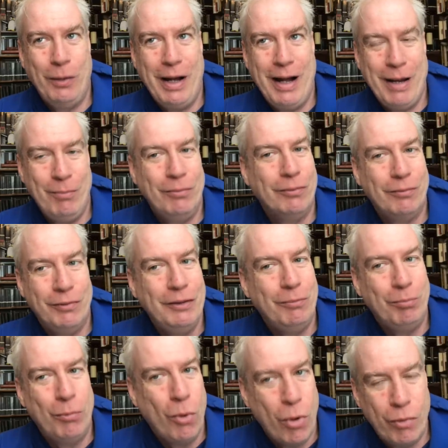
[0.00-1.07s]
I'm re
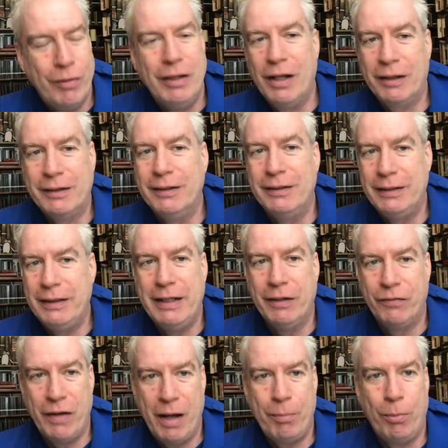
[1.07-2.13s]
more reluctant to
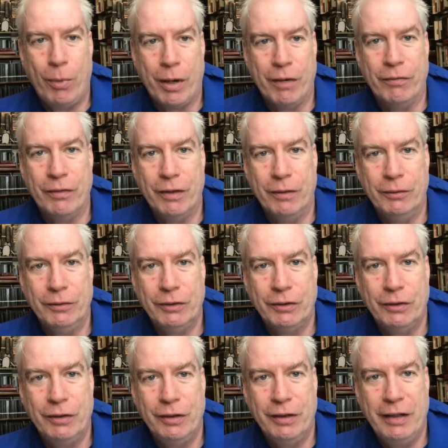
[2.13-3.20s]
give up one of those
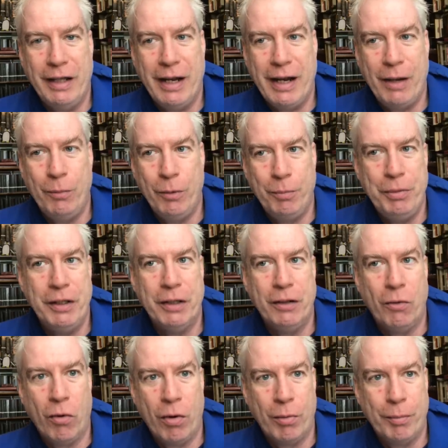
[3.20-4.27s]
than I would be a
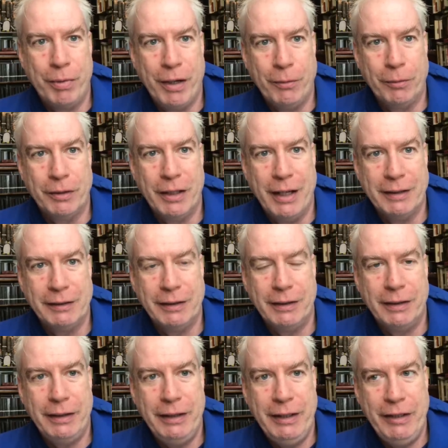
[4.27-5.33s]
normal Penguin Classic,
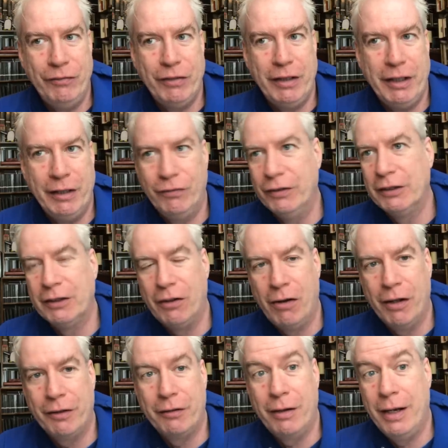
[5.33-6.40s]
even if it's an
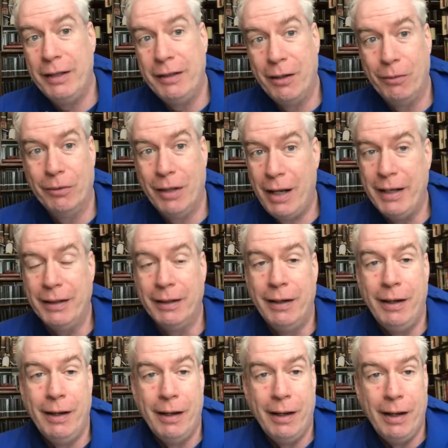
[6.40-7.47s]
author I don't like.
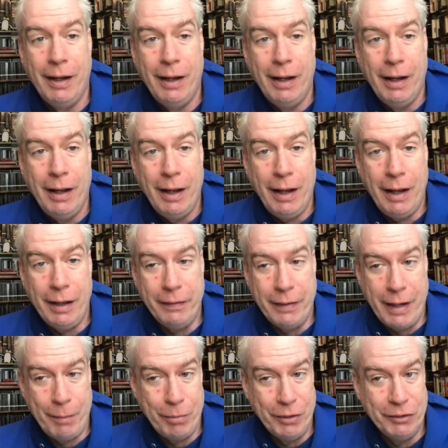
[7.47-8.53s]
And
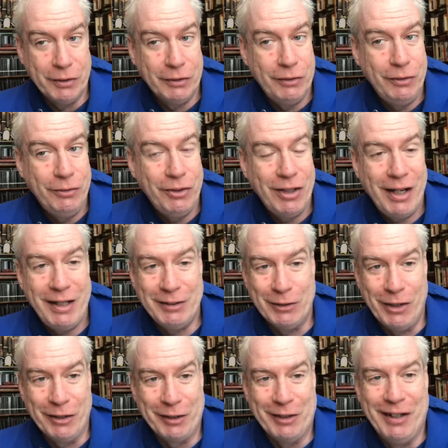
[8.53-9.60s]
that brings us to today's
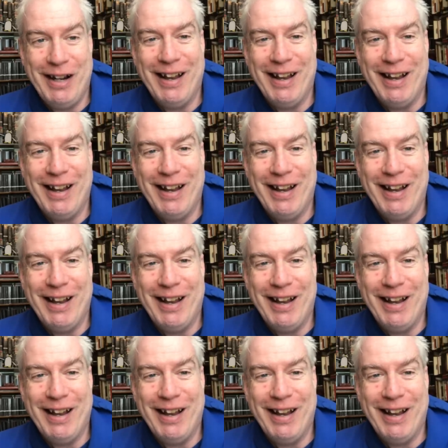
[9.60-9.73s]
author.